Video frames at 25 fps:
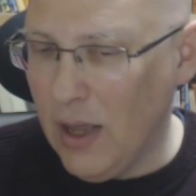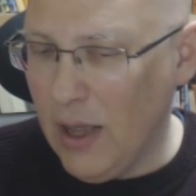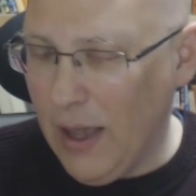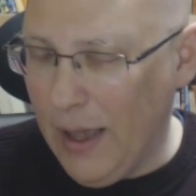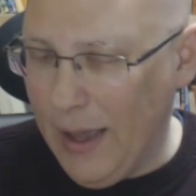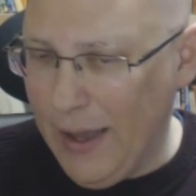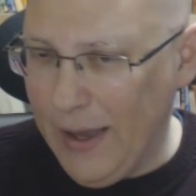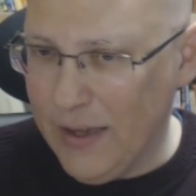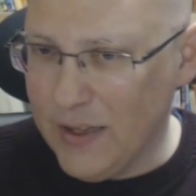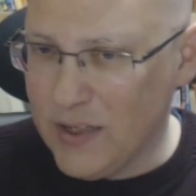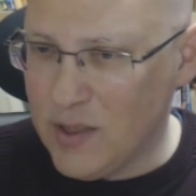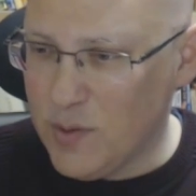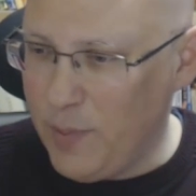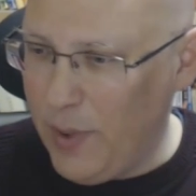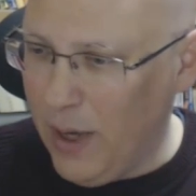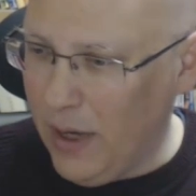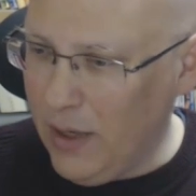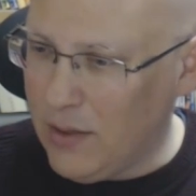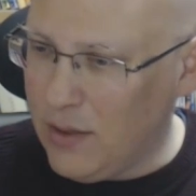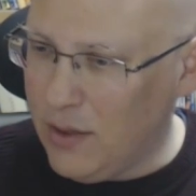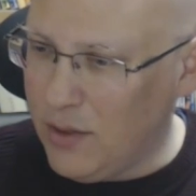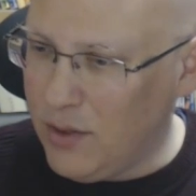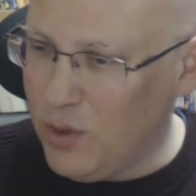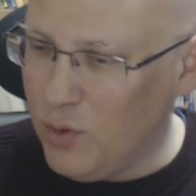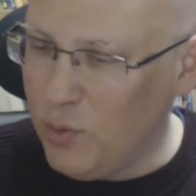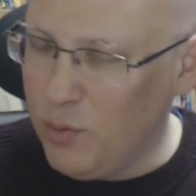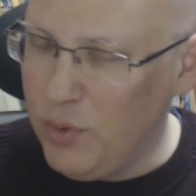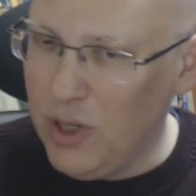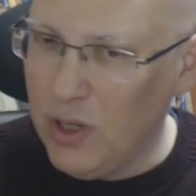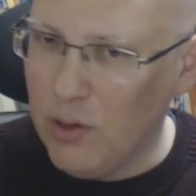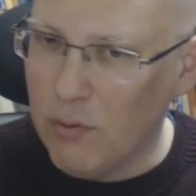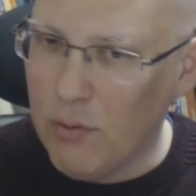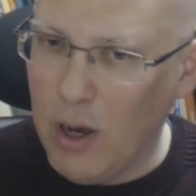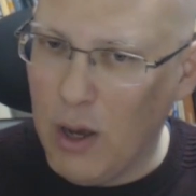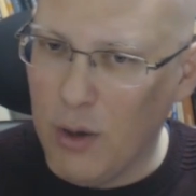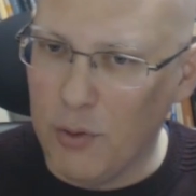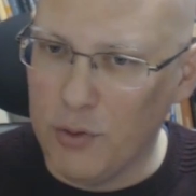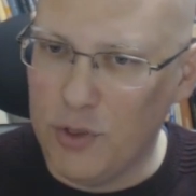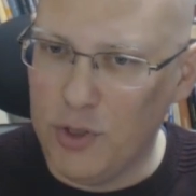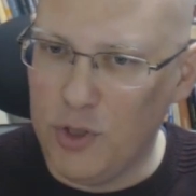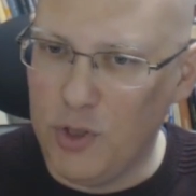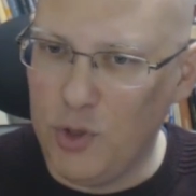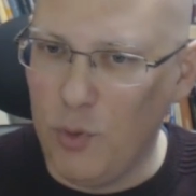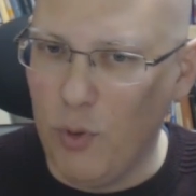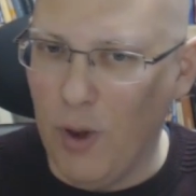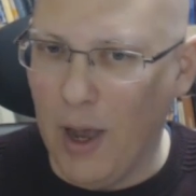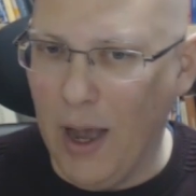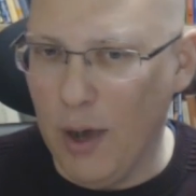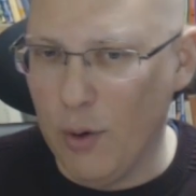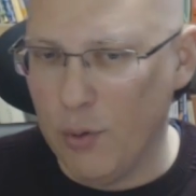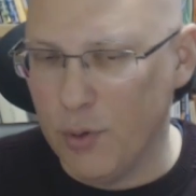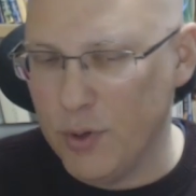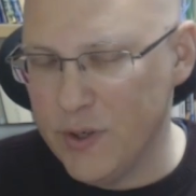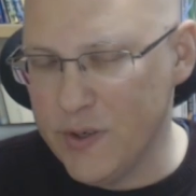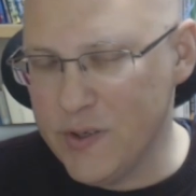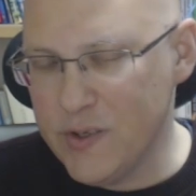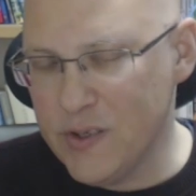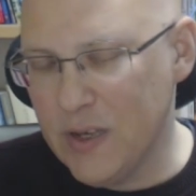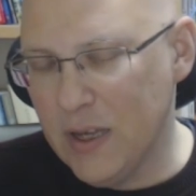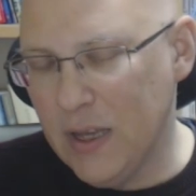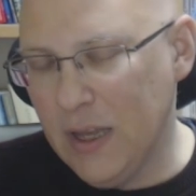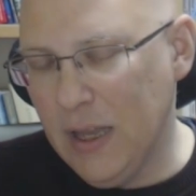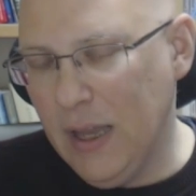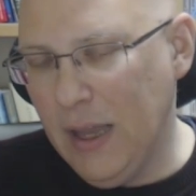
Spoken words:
I expect it to be around 2 hours.